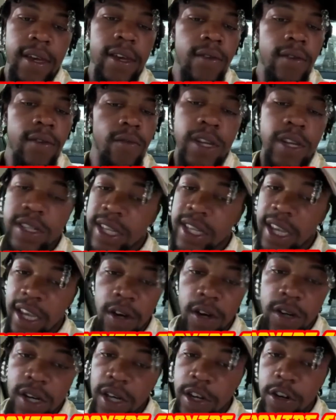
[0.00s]
We tell
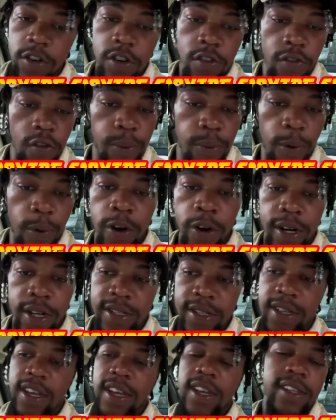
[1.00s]
the reporters,
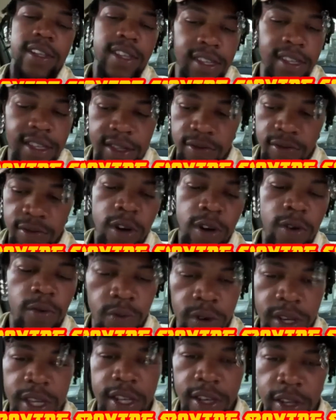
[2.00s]
this is what
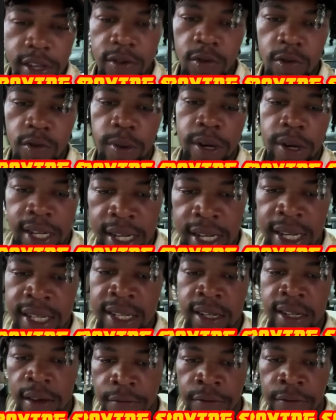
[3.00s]
we do, but it doesn't
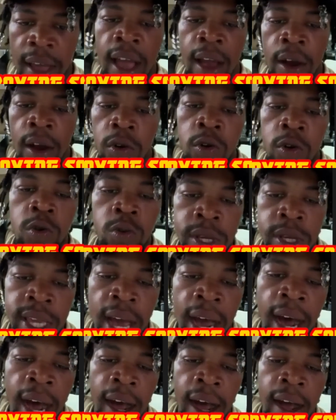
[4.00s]
define who we
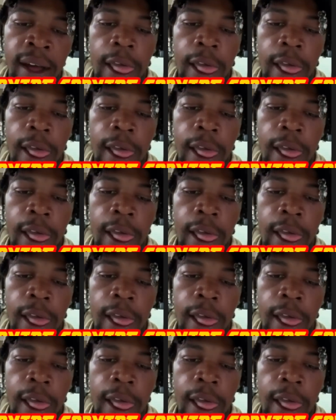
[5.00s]
are